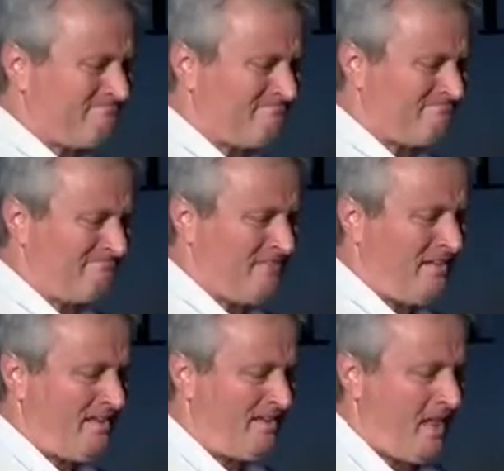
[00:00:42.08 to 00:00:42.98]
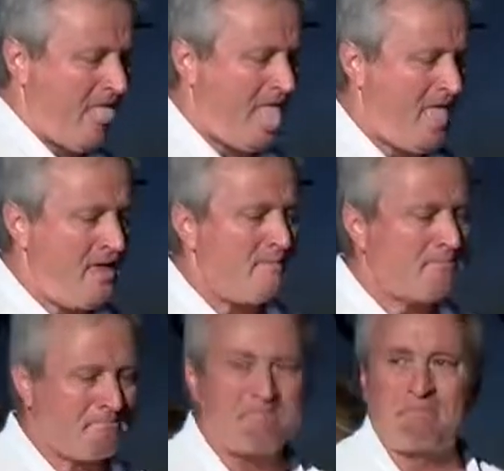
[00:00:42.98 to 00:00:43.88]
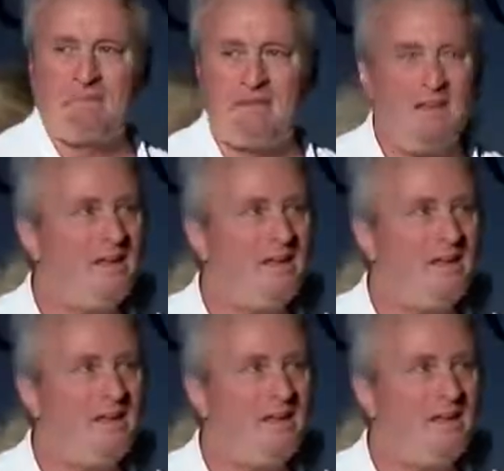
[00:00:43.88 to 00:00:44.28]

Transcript: and features more than 1,500